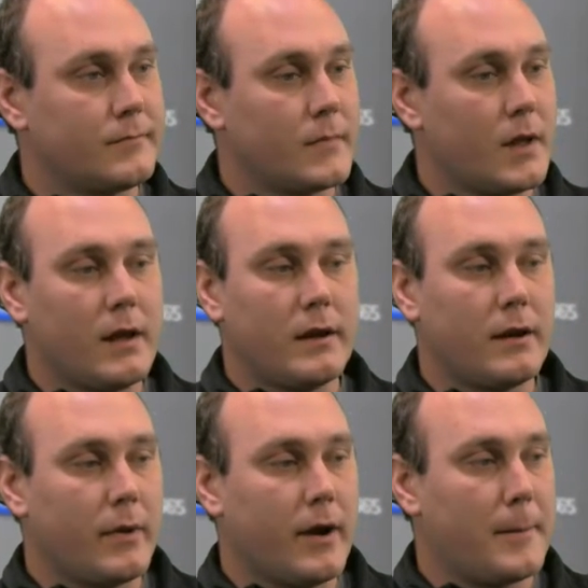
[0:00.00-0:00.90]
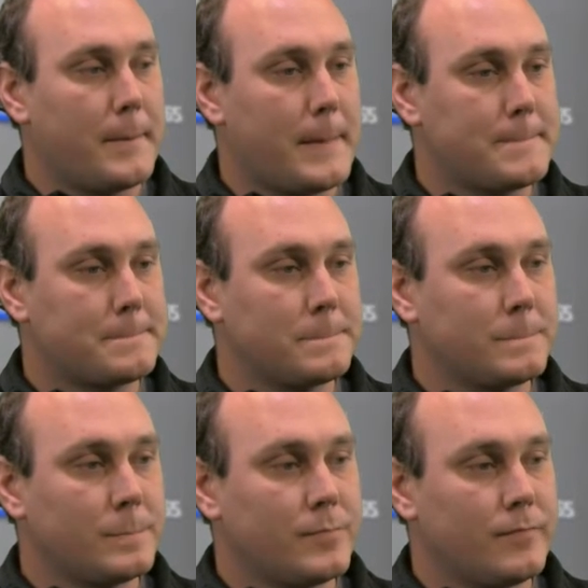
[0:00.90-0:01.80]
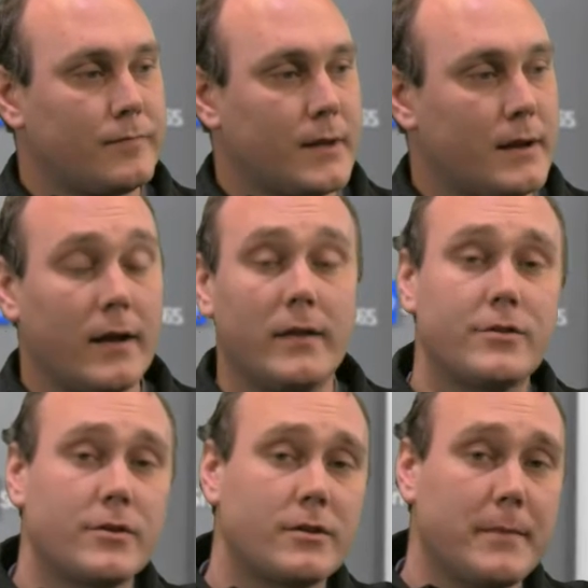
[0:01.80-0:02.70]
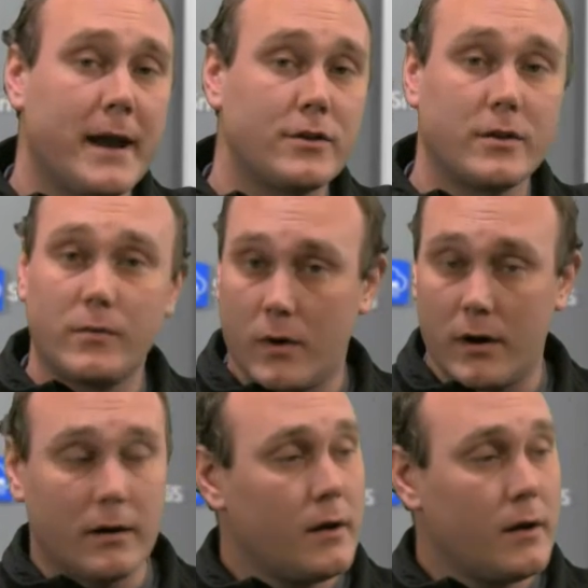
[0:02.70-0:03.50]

And here we are. Now let's just imagine where